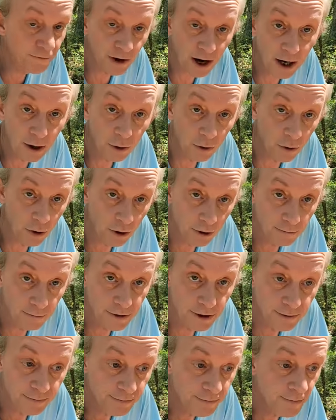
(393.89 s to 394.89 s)

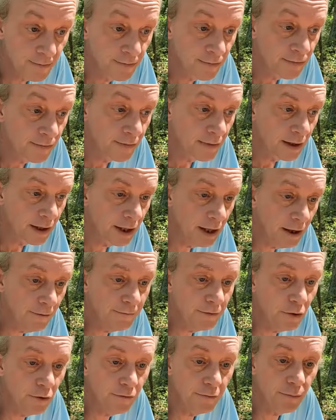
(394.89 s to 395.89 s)
firearms
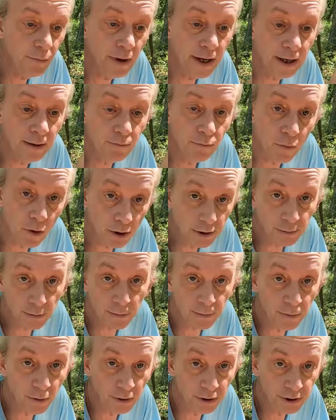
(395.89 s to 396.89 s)
if you've made
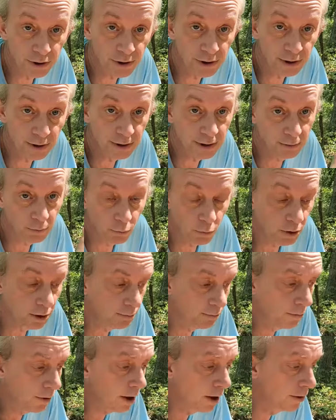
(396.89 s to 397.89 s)
multiple purchases in
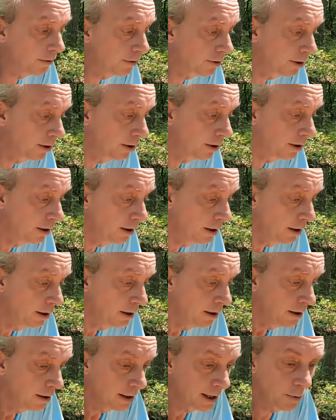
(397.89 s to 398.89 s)
1 month.
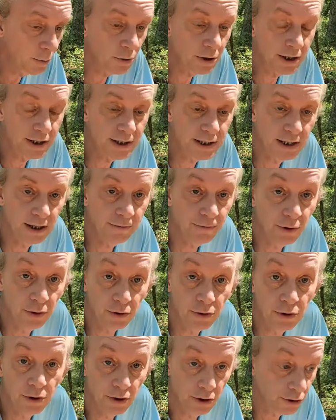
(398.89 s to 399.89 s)
They want to see if
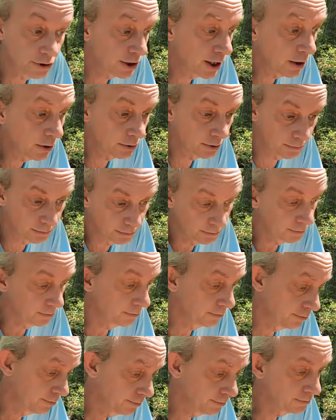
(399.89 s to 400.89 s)
you're selling them.
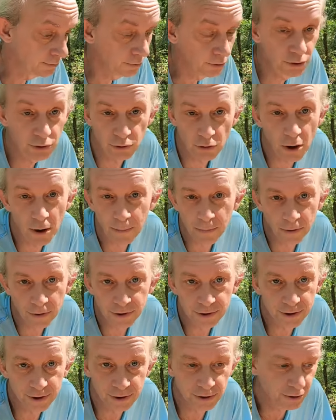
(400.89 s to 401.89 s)
Straw
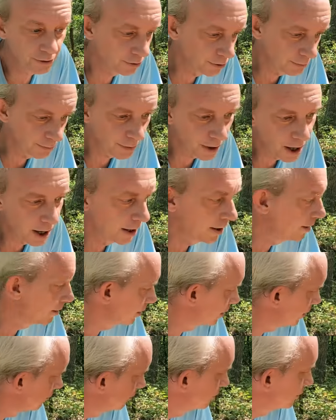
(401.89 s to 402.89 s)
purchases, so you're buying
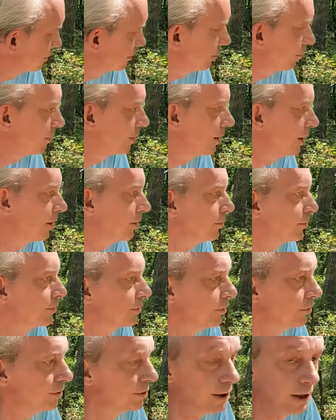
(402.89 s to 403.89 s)
it and giving it to someone
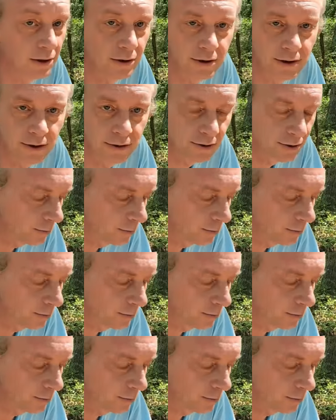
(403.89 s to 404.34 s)
else or selling it to